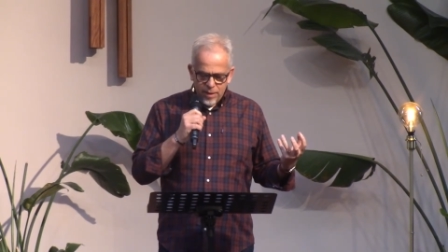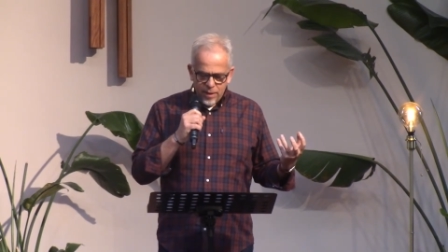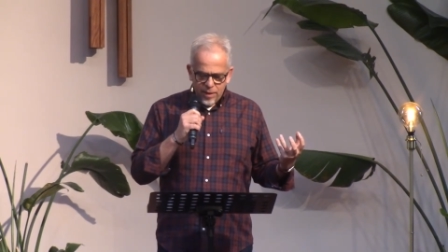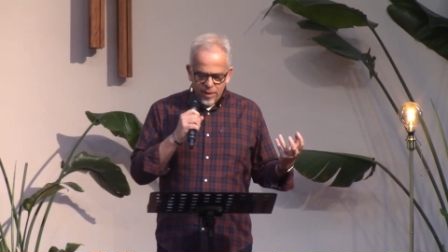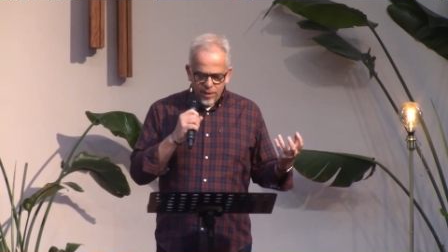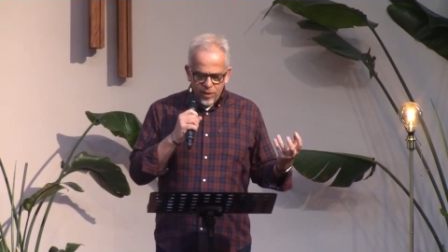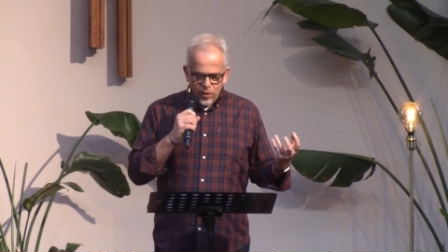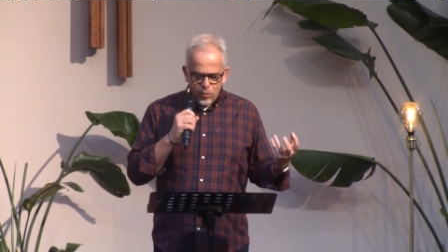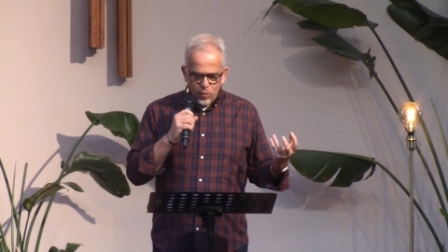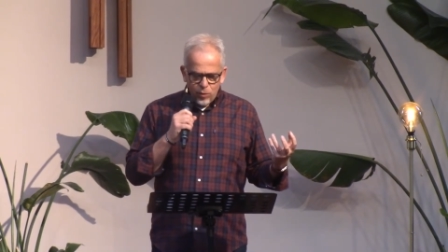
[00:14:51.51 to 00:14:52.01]

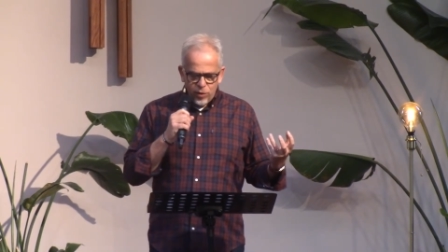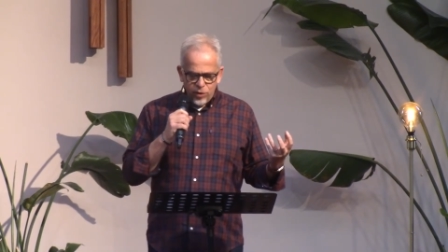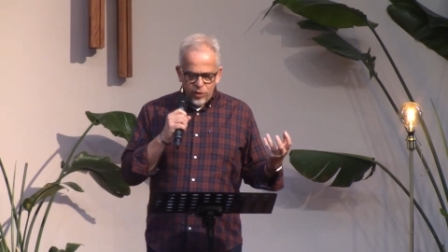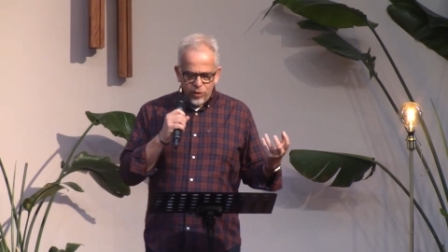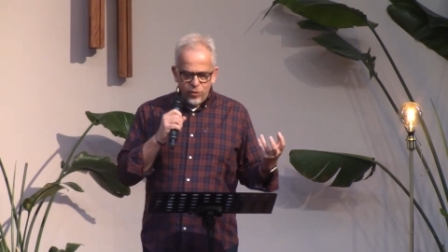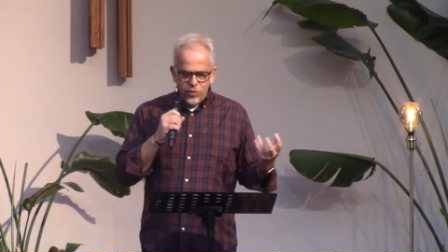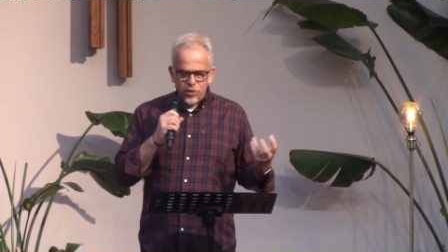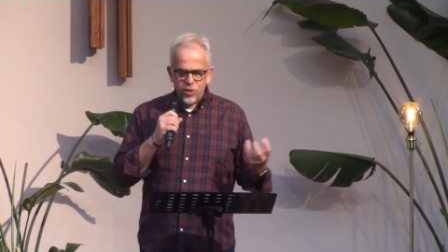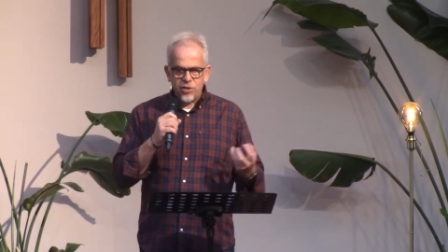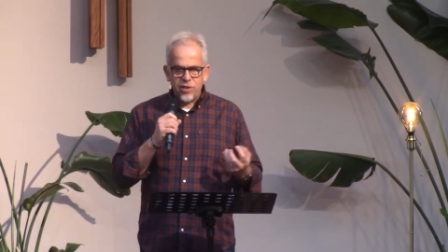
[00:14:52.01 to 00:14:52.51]
And I don't want
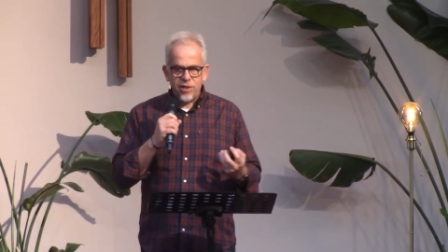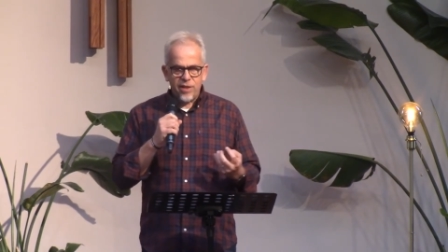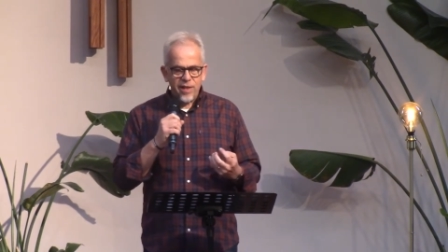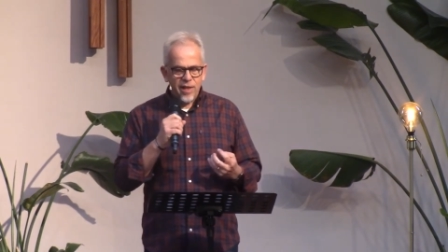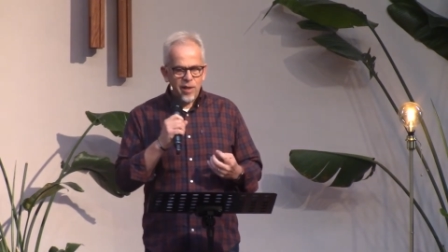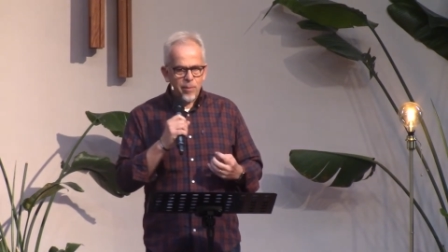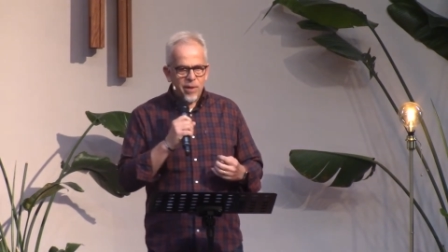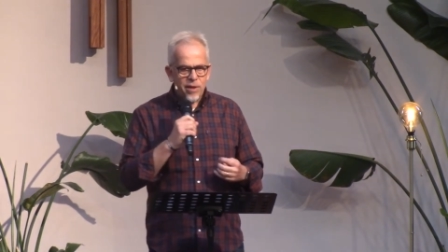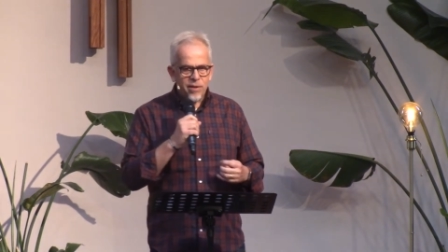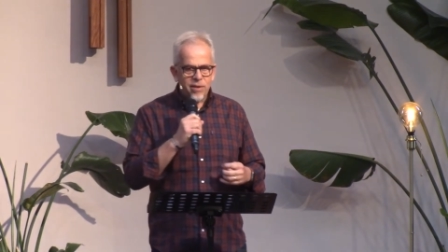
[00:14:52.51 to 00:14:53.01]
you just to
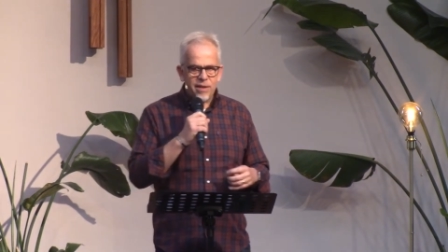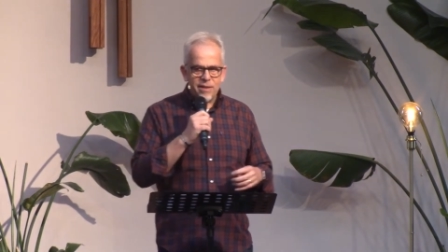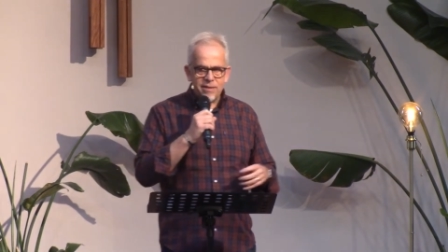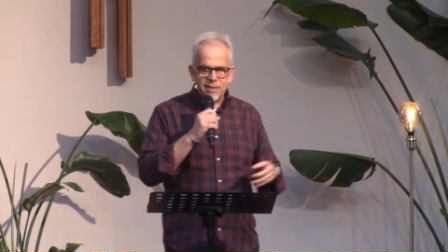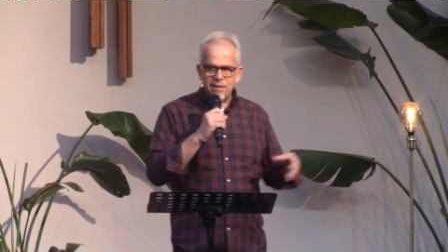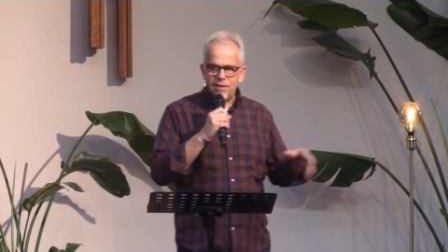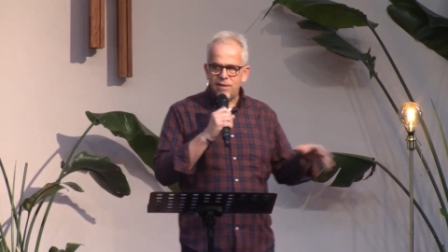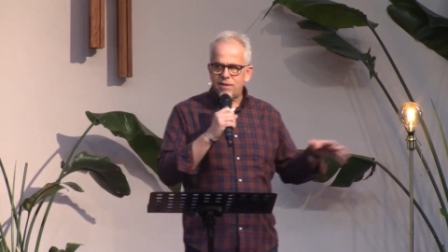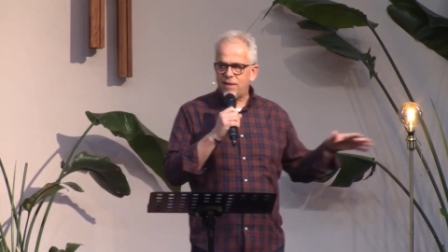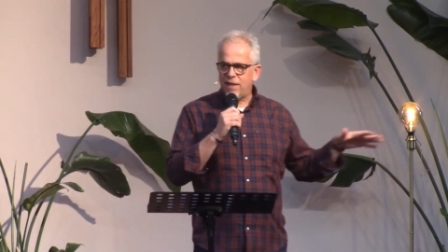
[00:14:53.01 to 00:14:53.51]
think about things
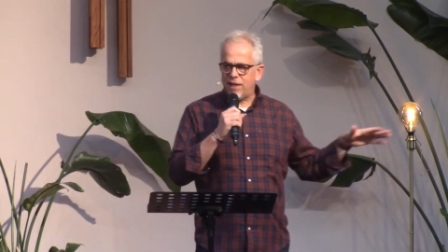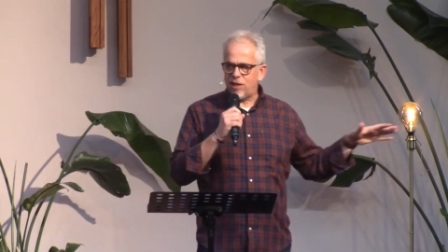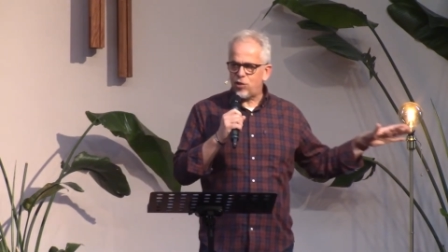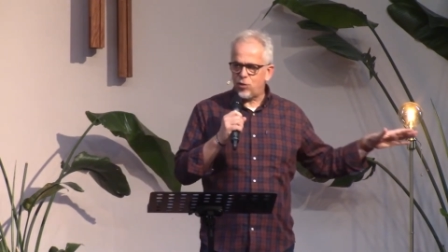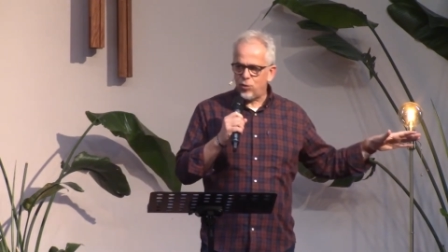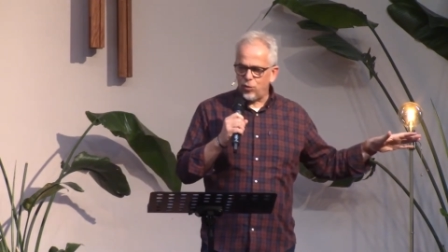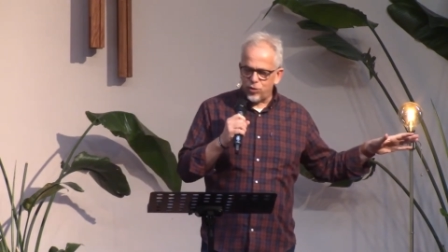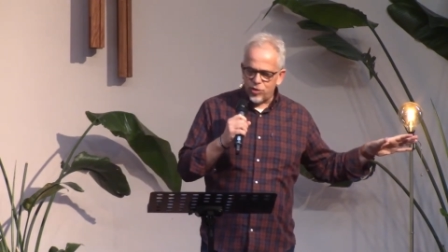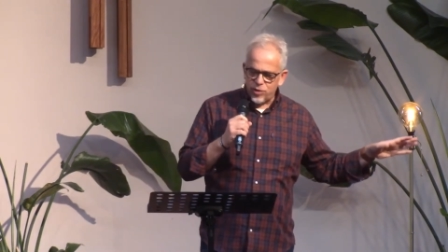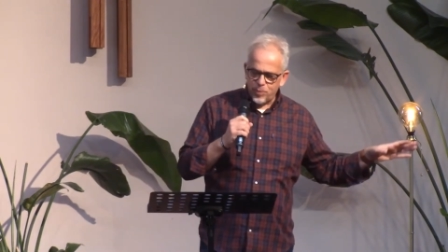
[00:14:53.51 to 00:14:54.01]
in the
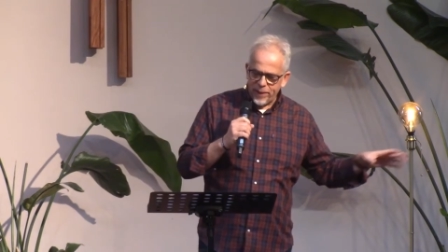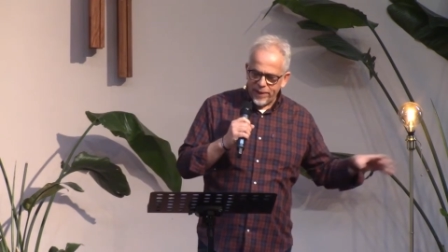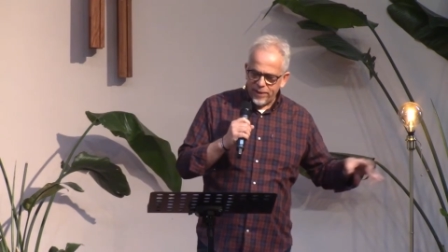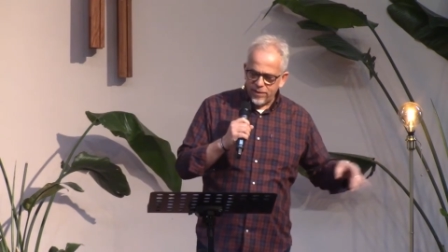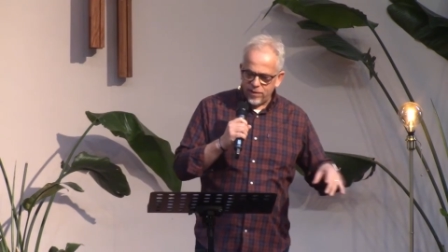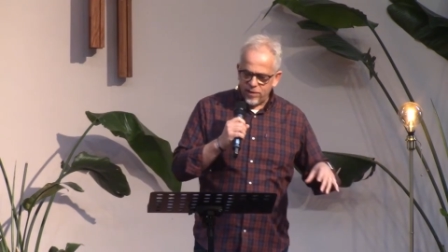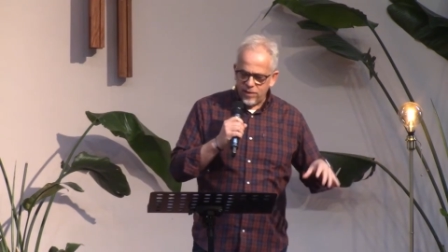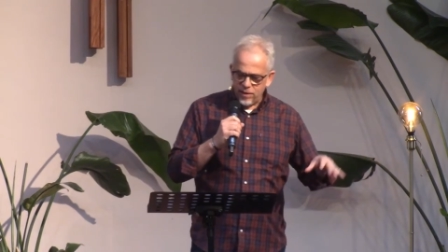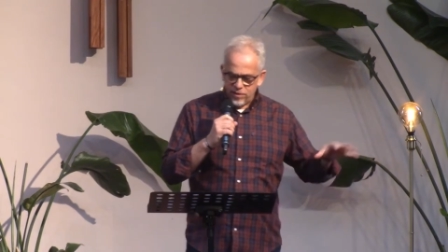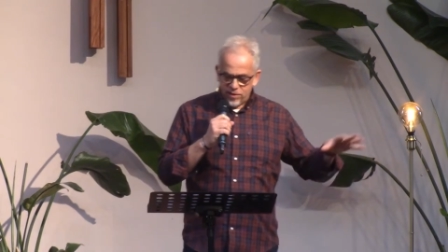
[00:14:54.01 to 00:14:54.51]
sexual,
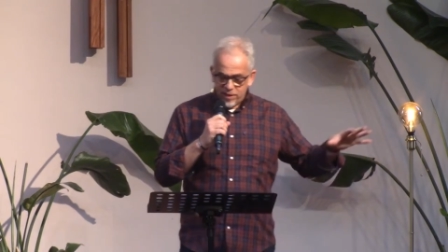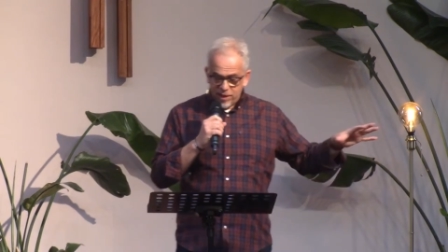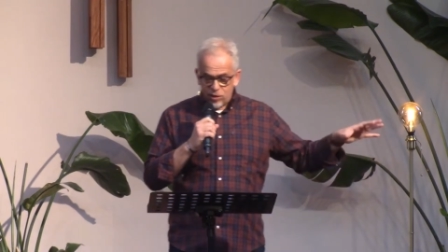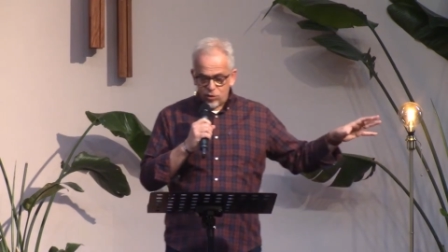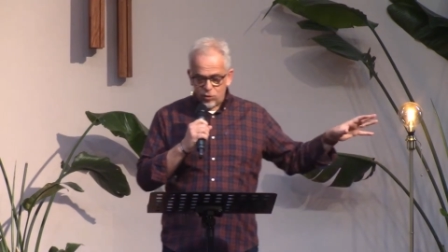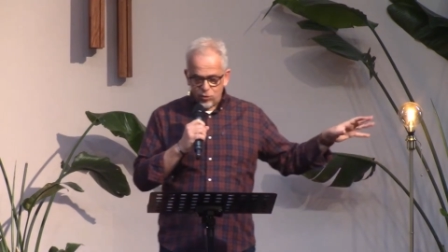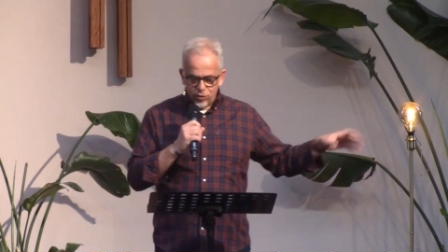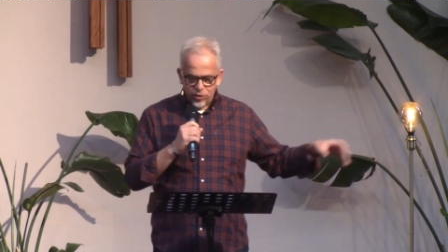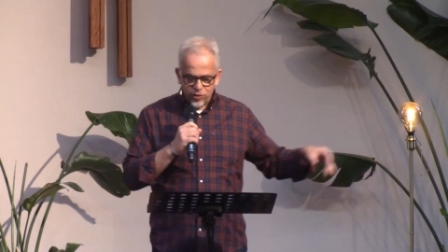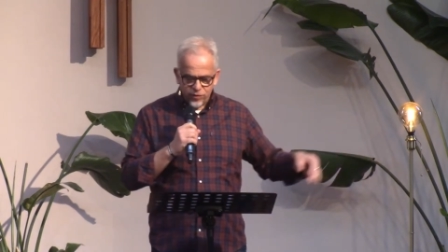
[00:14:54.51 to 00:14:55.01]
spe-
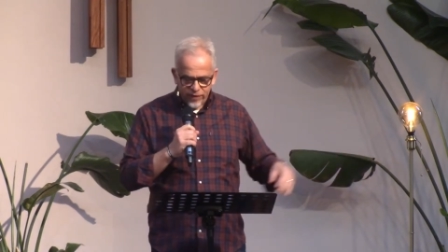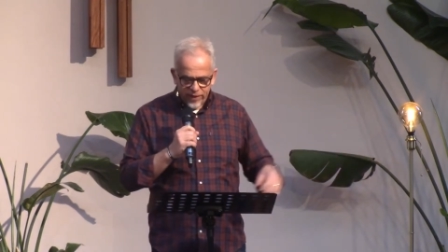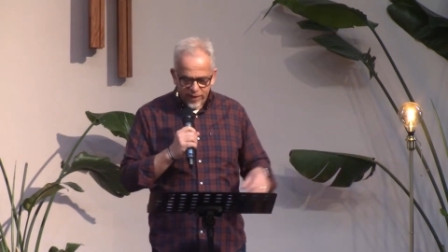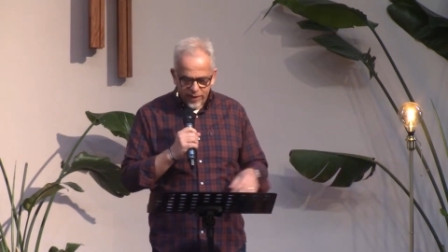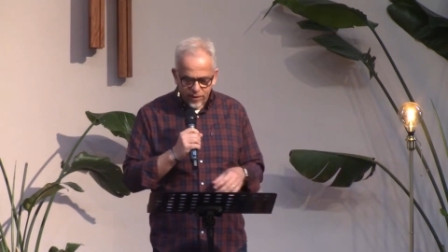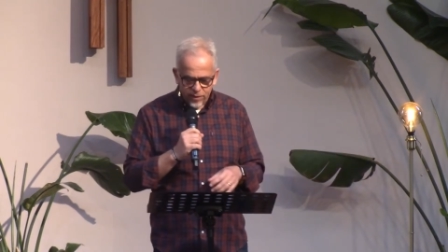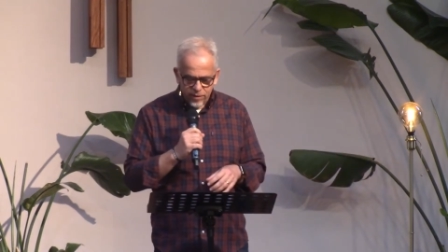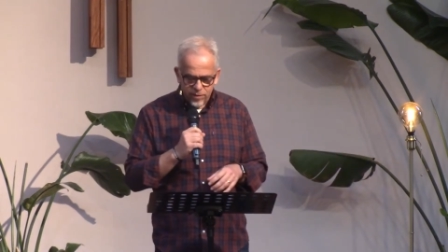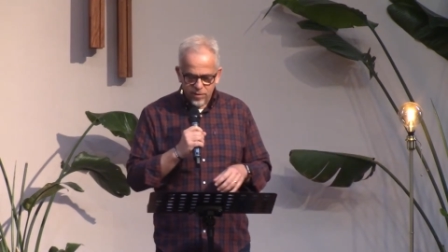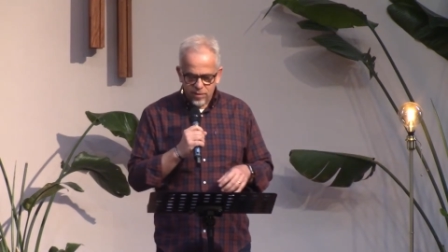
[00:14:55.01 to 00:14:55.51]
sexual
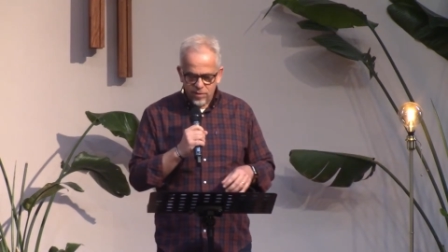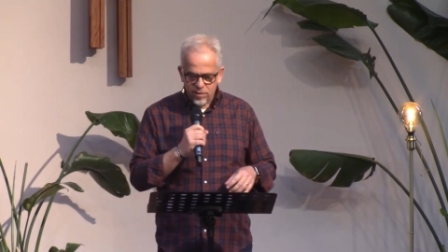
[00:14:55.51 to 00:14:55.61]
sphere.